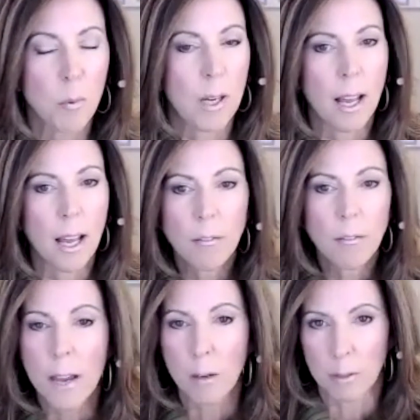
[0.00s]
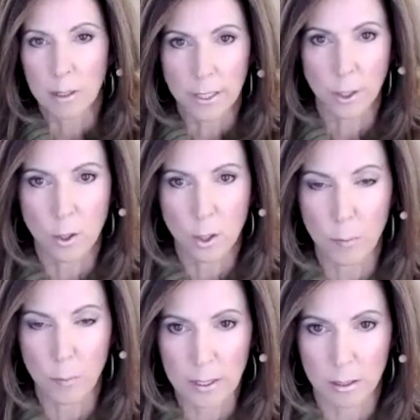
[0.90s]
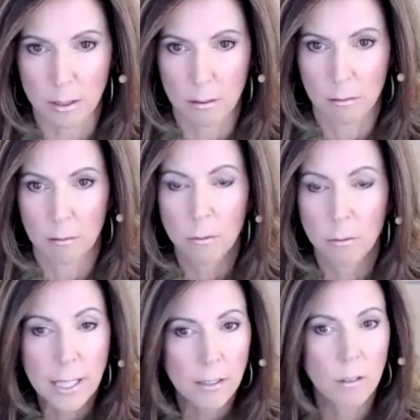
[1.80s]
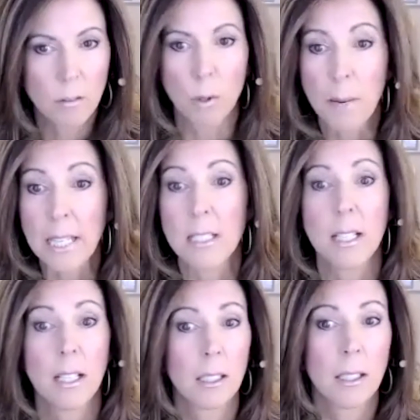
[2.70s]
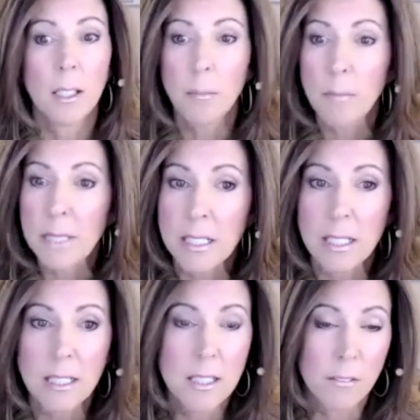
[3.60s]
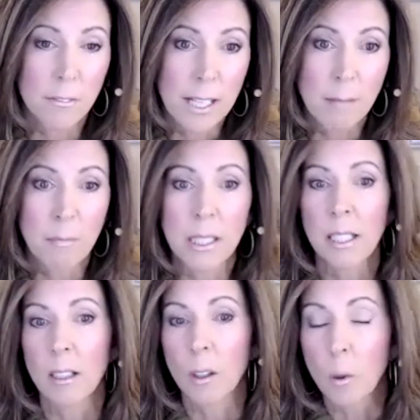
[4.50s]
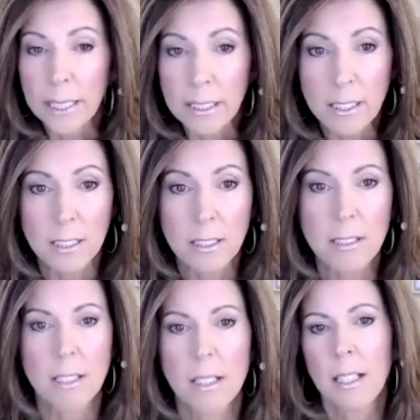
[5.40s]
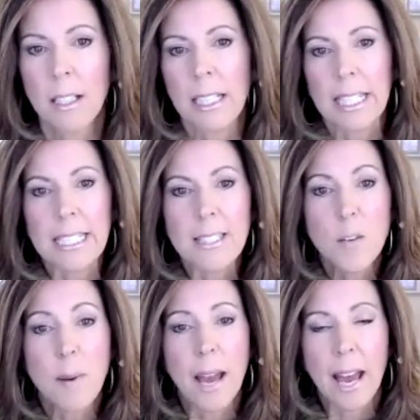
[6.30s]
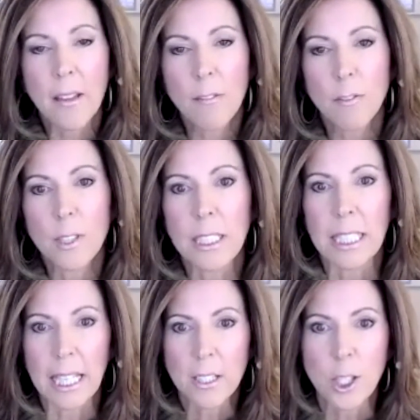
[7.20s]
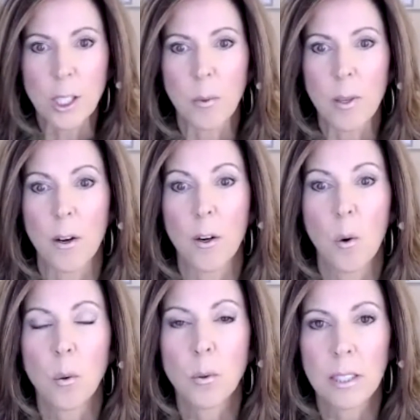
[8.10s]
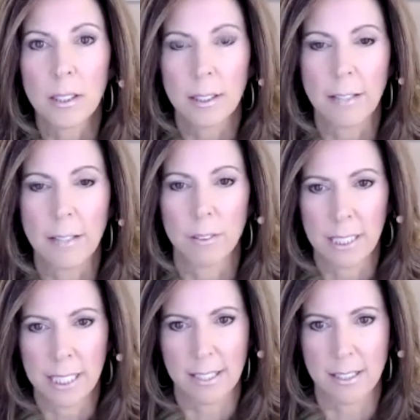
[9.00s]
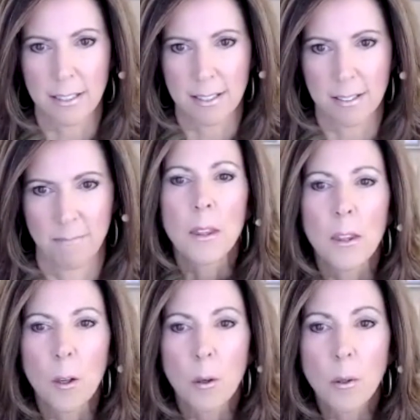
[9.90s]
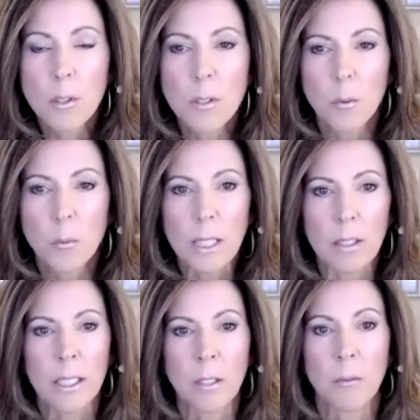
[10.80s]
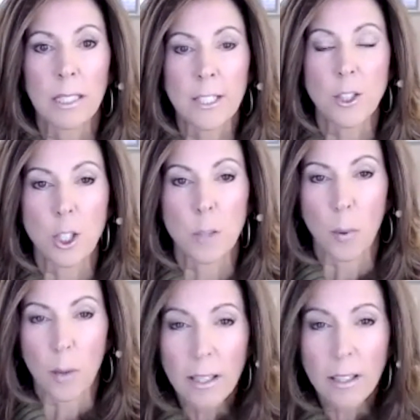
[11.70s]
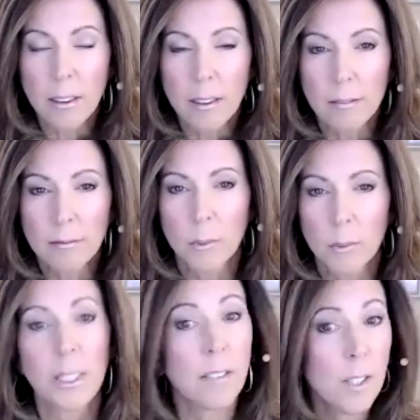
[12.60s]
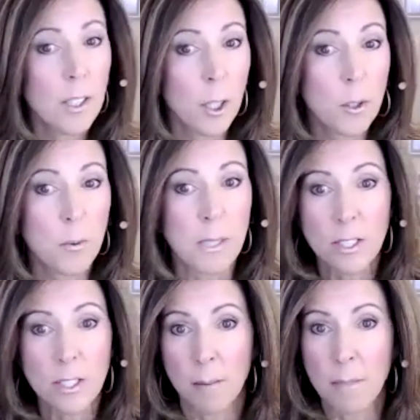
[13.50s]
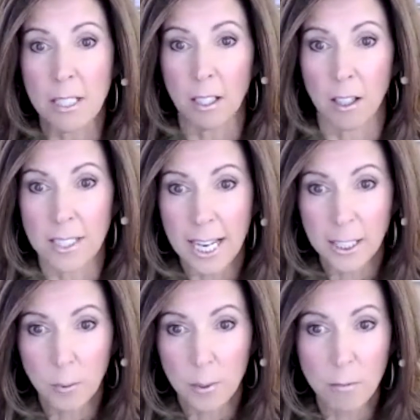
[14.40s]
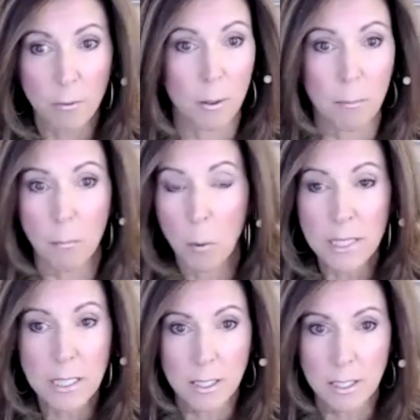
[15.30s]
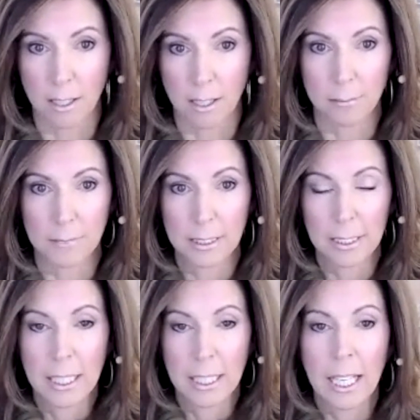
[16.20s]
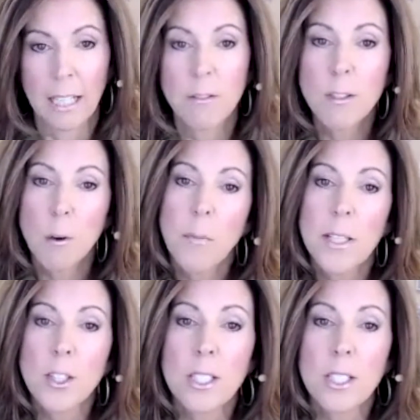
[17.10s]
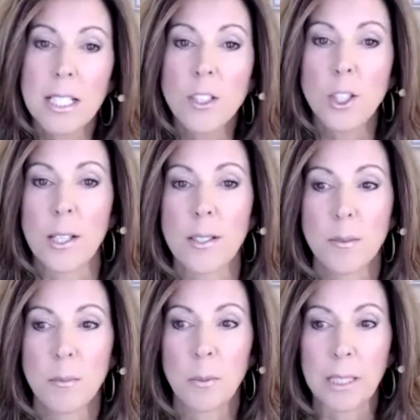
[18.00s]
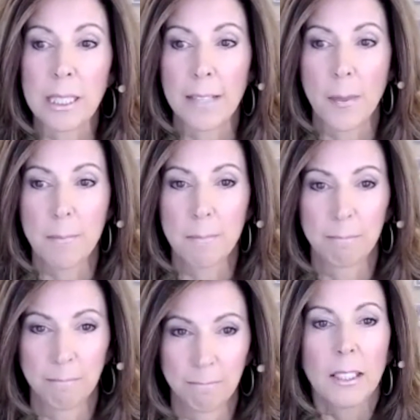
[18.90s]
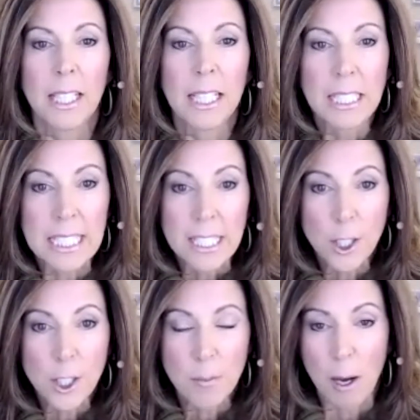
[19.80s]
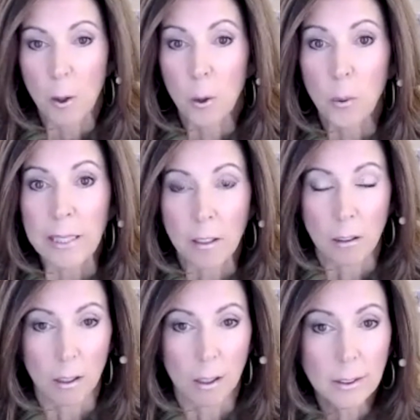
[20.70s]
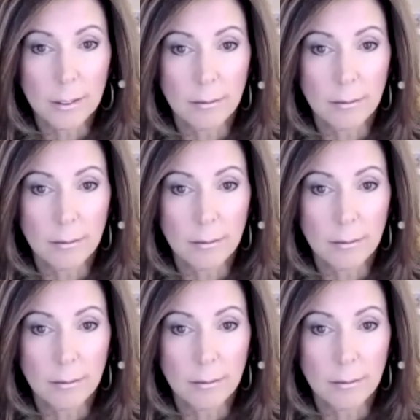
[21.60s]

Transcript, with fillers: whatever that relationship is friend, romantic, business, family, acquaintance is the path for engaging with our own life lessons. Those we are in relationship with, or even those we just come into contact with for a moment in time, have so much to teach us when we let them. They can teach us about who we are,